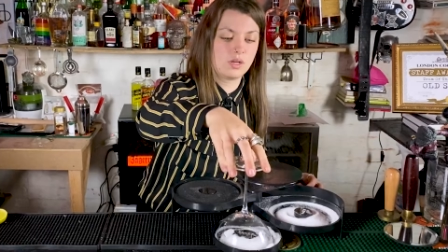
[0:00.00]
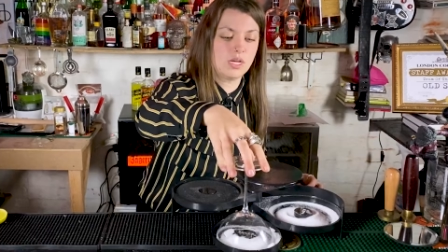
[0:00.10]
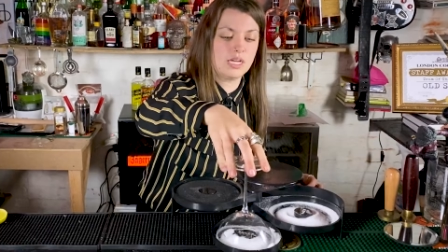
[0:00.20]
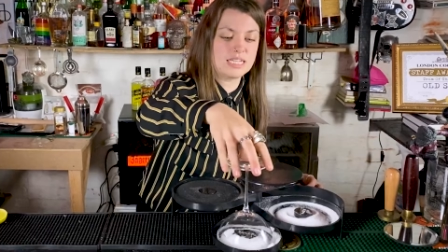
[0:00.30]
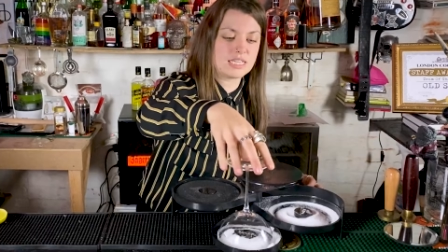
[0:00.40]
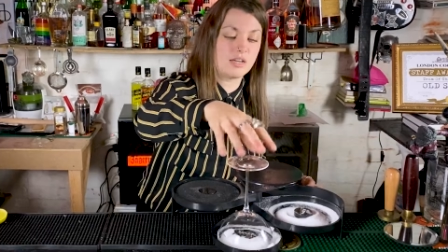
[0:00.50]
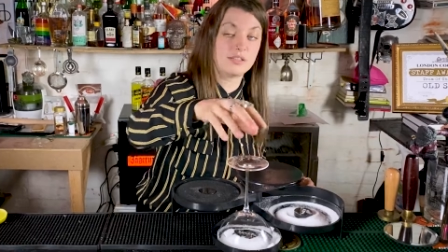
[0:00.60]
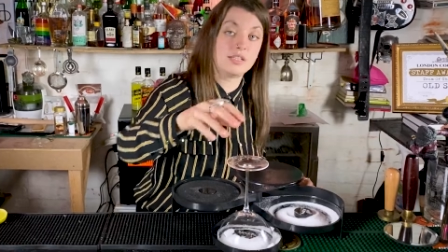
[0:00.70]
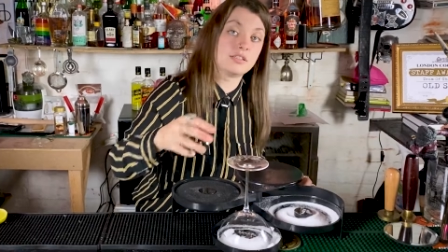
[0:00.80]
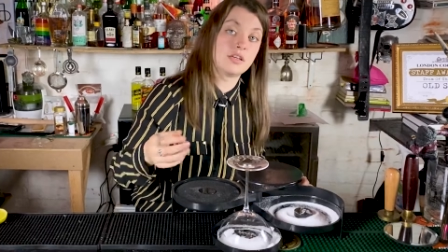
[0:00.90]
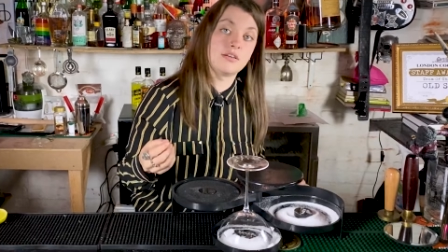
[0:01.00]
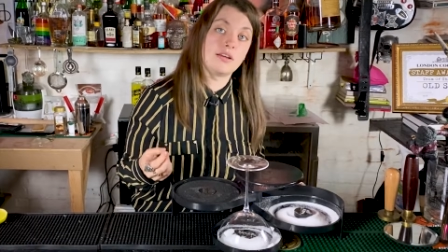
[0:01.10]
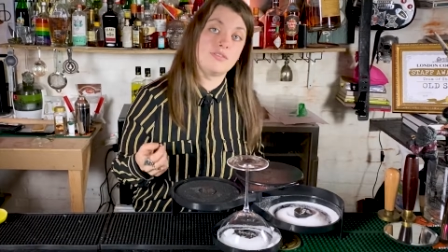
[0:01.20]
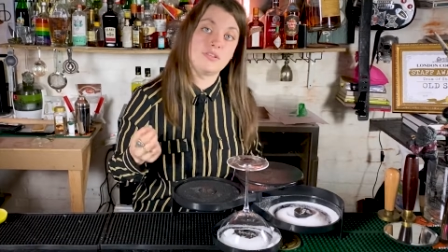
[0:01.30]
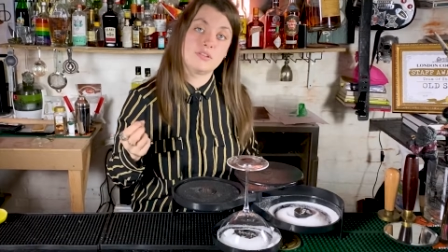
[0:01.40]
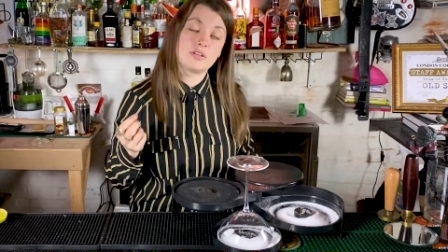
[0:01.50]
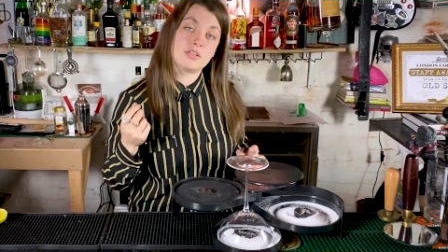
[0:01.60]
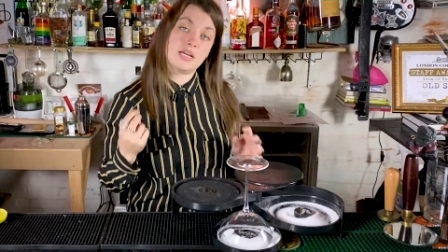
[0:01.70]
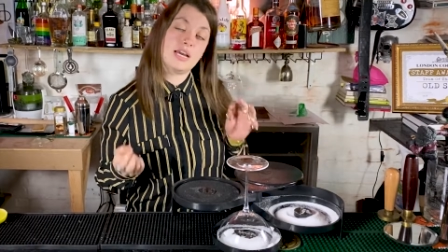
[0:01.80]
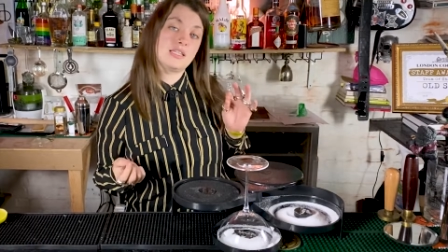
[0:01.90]
it is healthy. So if you can
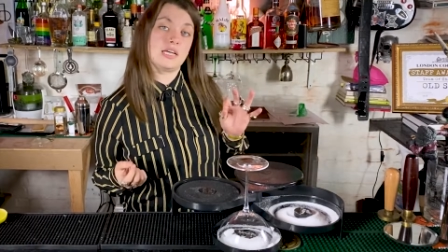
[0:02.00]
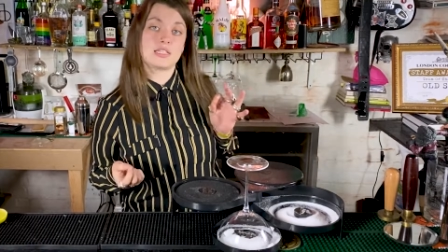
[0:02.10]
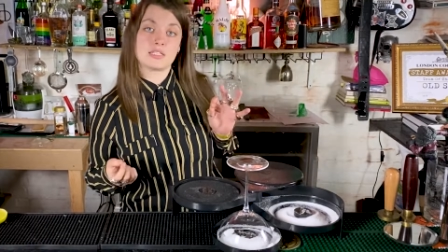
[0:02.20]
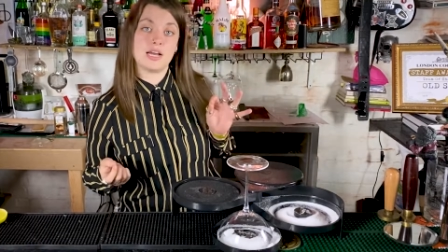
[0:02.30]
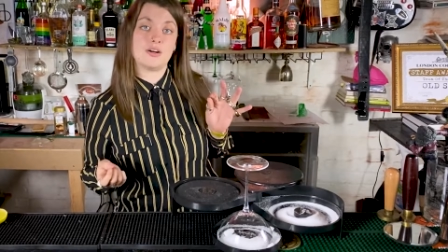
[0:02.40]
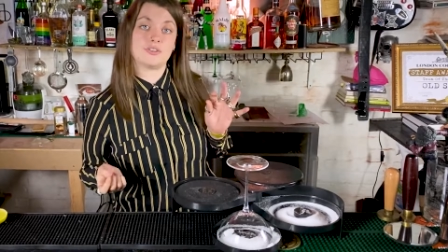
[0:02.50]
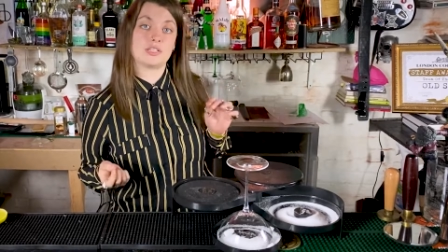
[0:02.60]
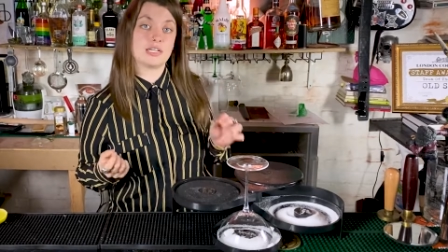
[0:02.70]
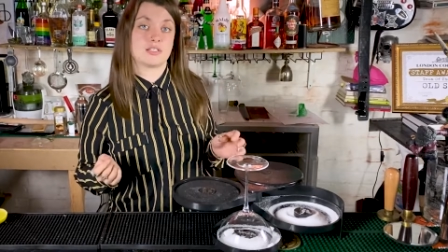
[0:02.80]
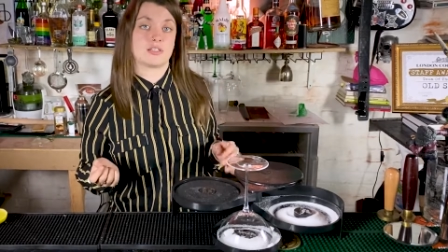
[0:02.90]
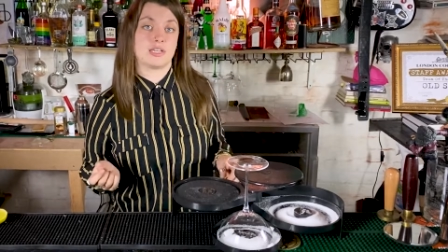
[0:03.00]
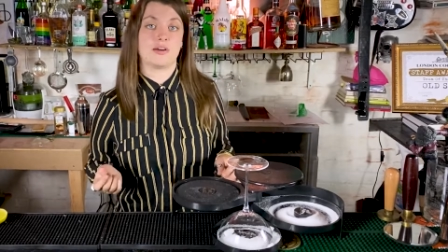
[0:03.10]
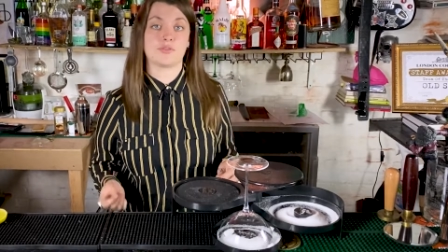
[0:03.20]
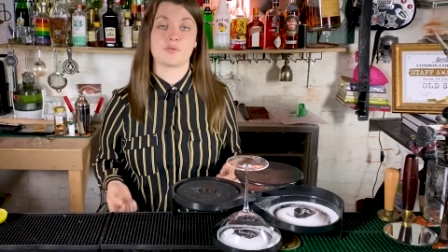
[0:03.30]
hear that sound, that is the sound